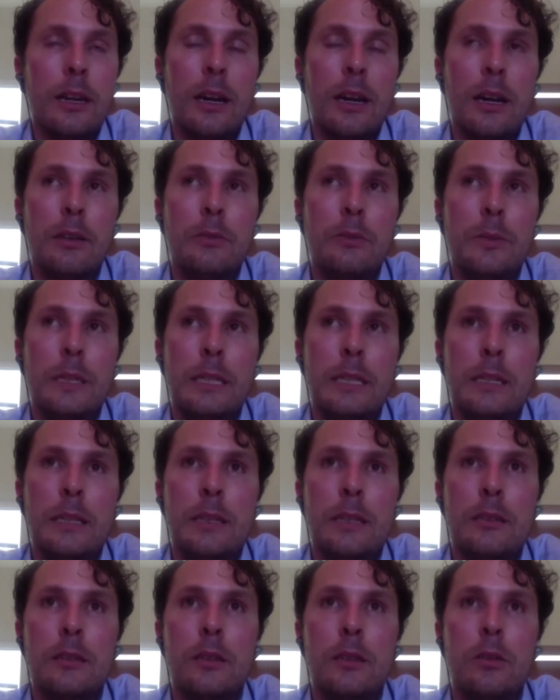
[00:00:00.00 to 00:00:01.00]
I've been in
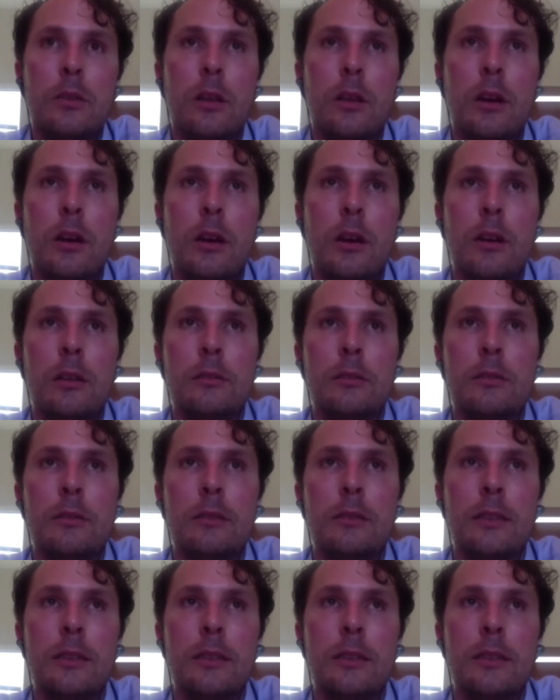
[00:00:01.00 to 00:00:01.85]
this so long